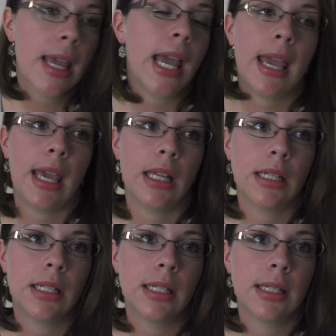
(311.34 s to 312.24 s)

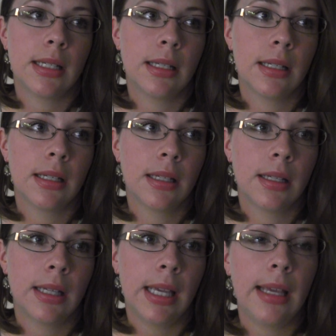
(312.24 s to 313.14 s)
And
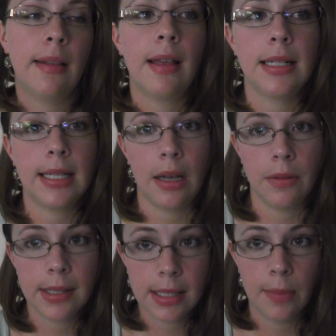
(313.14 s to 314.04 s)
it lets
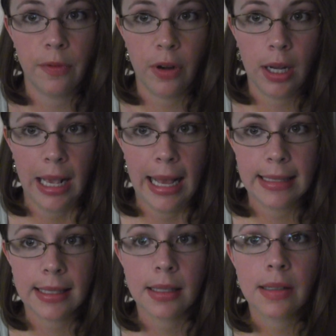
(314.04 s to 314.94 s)
out some of our
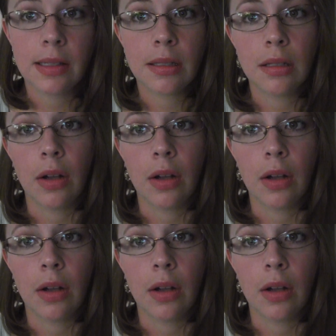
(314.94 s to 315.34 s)
gases.